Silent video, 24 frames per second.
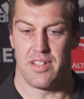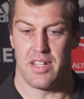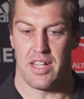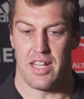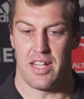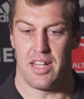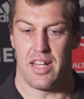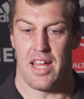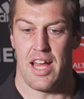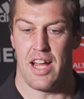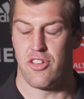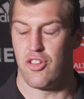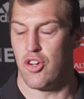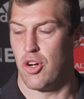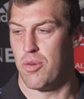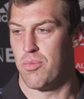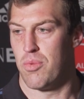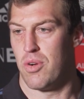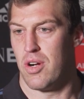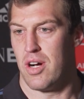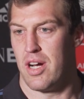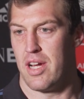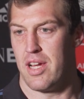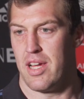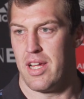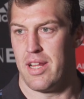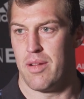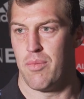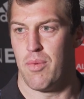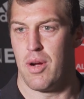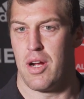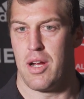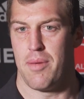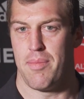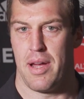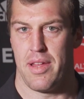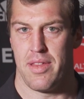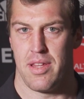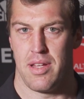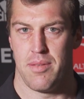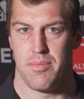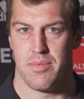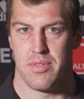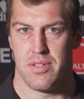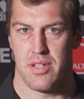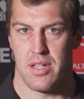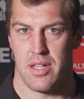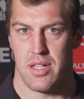and getting our job right and worry about
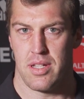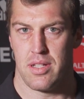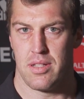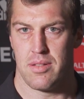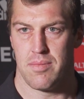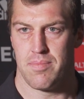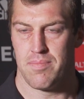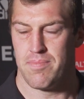them second.